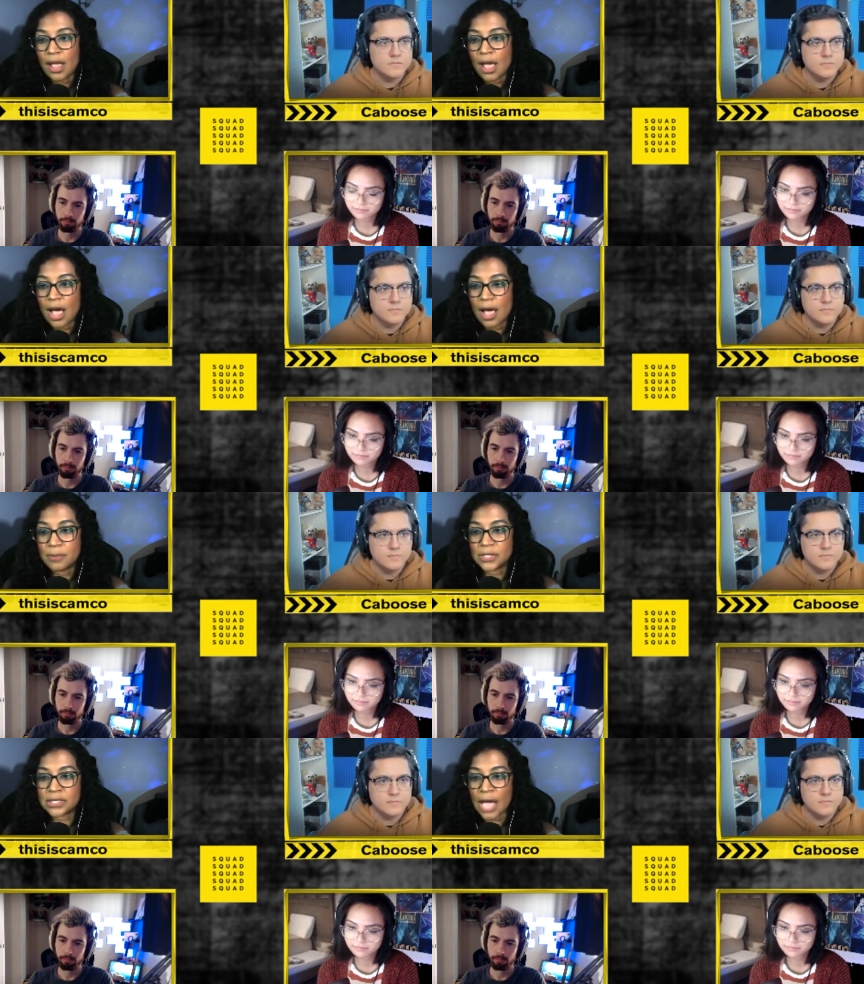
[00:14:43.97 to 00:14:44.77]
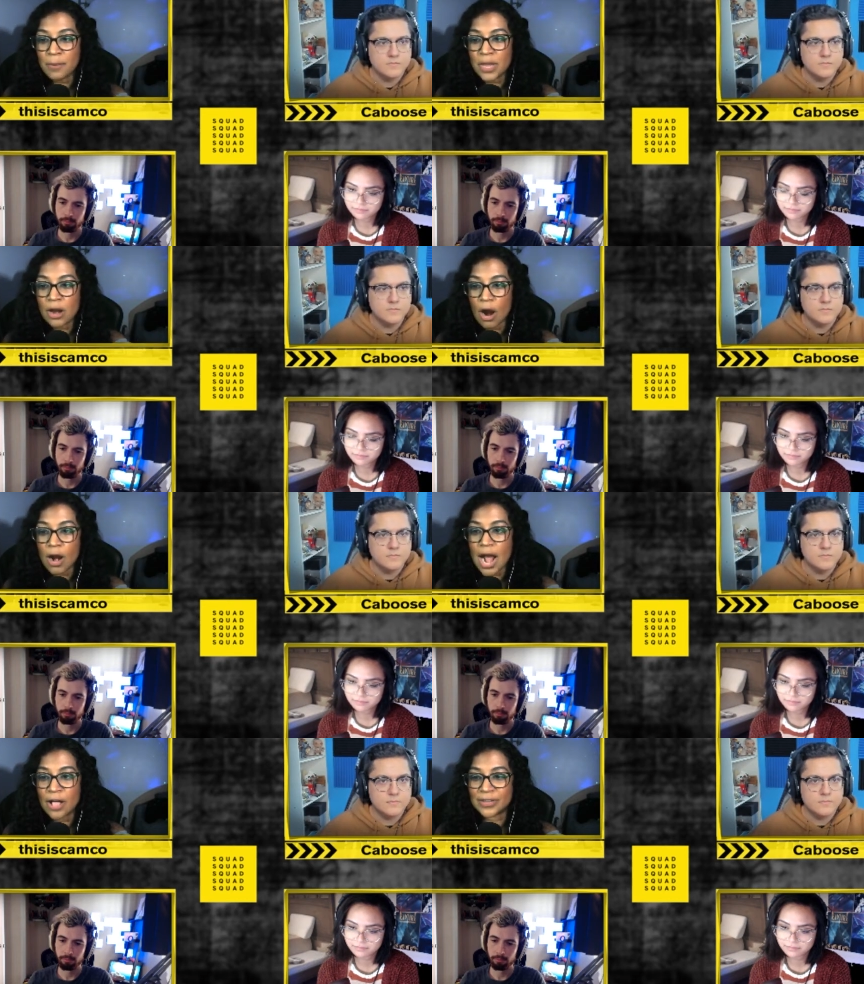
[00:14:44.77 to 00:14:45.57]
Speaker 1: Um, Simon
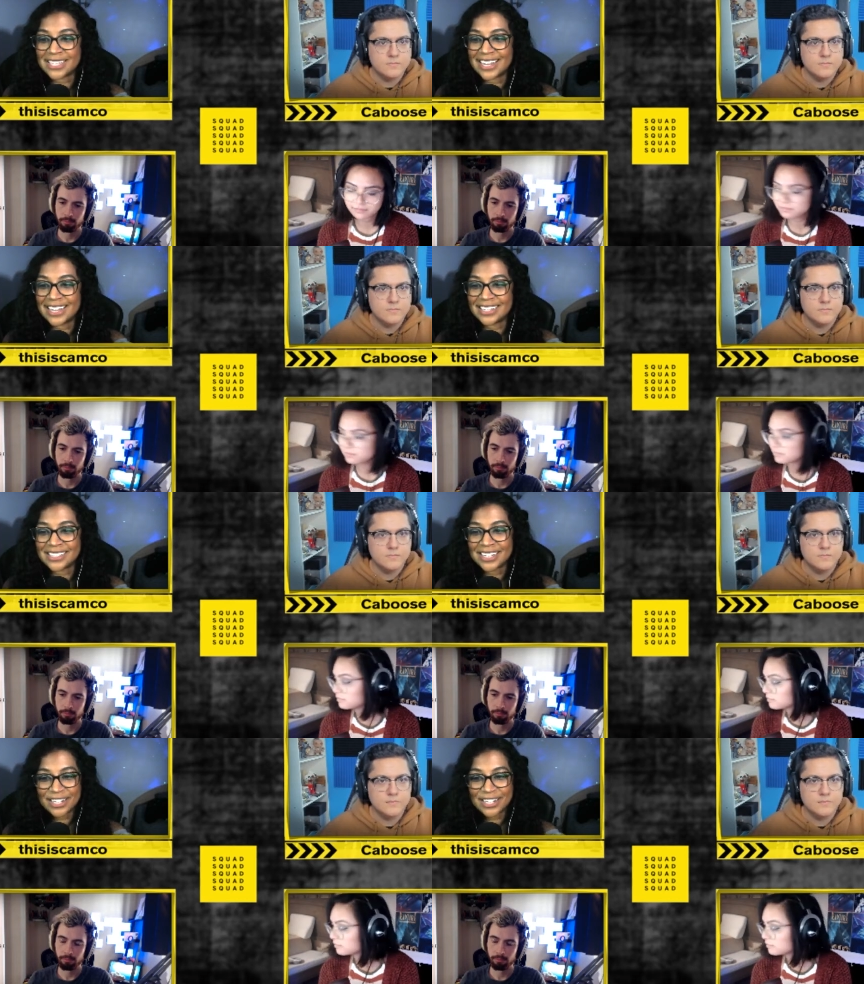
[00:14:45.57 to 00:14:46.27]
RL says.